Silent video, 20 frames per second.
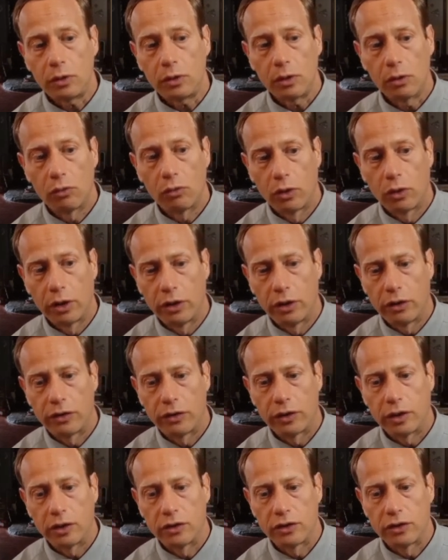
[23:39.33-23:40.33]
one of the
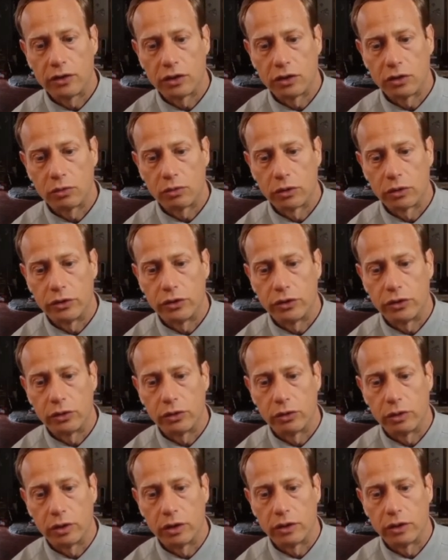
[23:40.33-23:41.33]
things that you want to
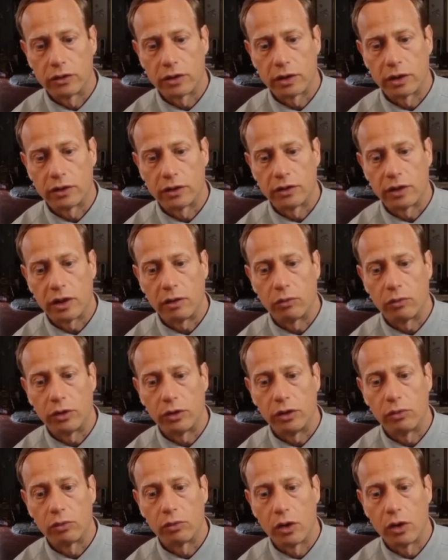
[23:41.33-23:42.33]
do is, like, say
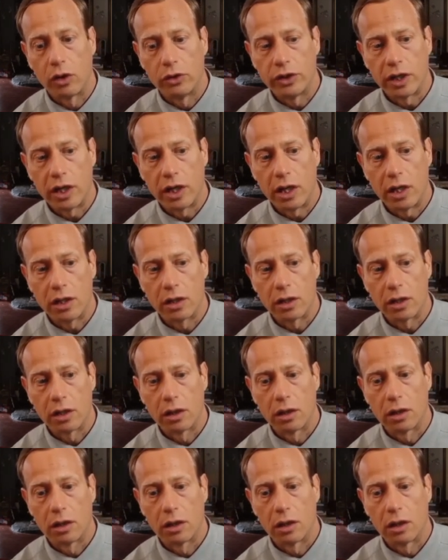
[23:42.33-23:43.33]
when you rotate,
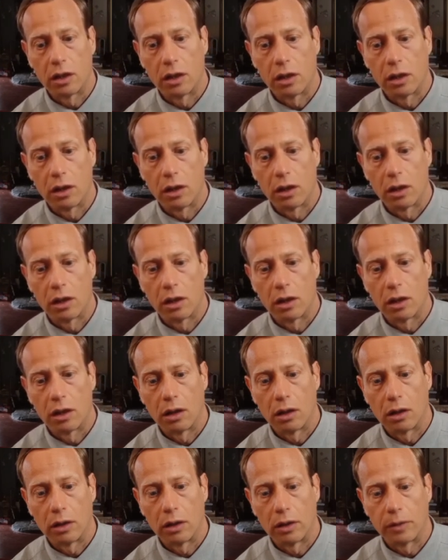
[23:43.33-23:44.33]

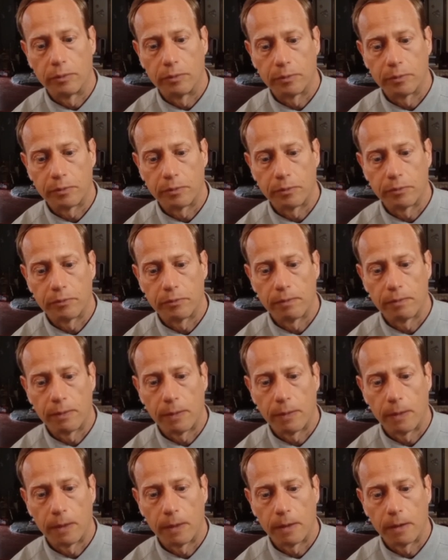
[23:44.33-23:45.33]
the
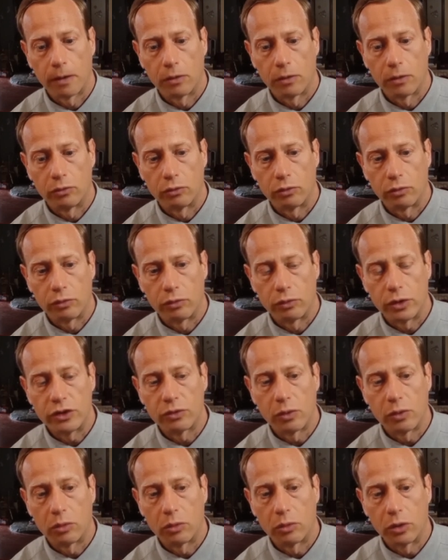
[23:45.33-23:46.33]

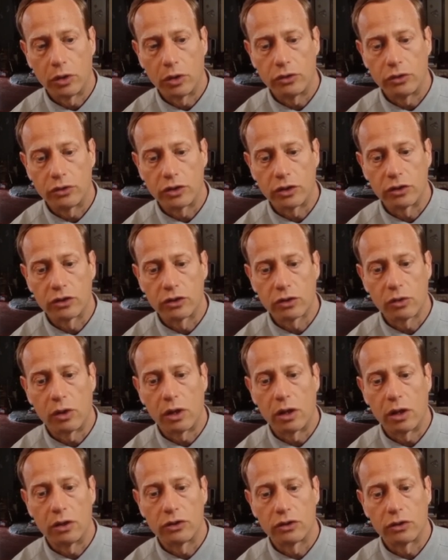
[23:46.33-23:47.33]
reason why we're using a
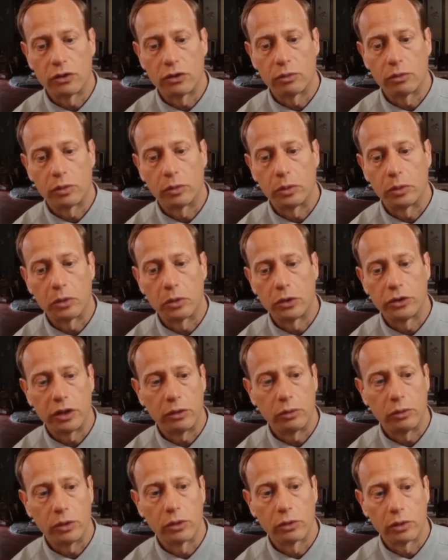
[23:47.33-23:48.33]
square is so that when we
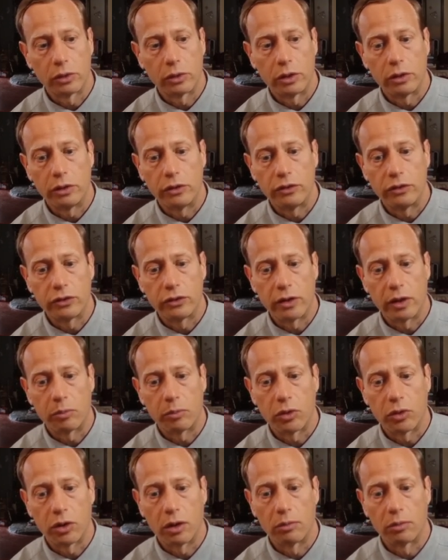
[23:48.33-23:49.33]
rotate, we don't run into that
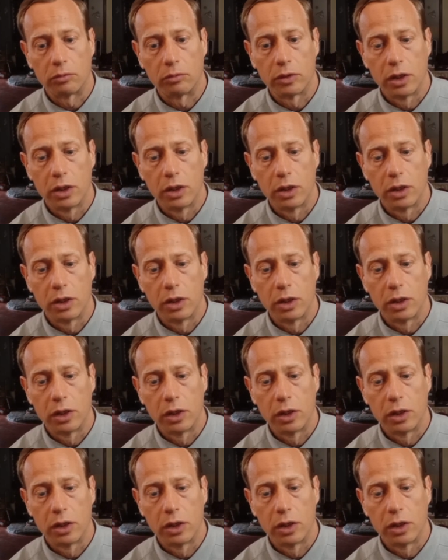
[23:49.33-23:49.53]
problem.